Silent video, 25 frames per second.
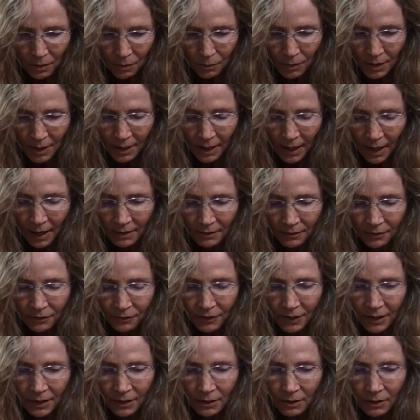We can
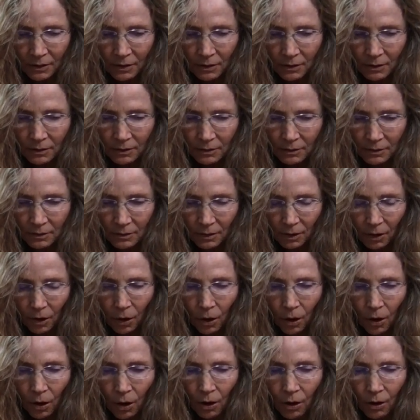feel
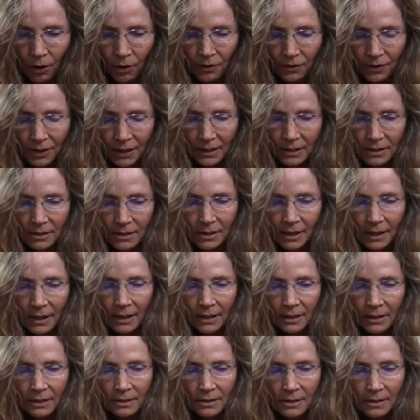all these
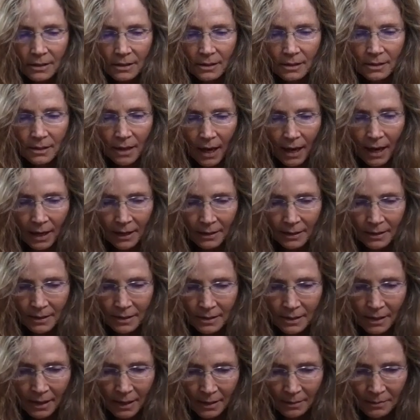things at the
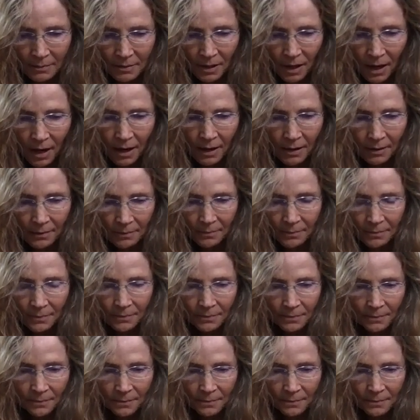same time.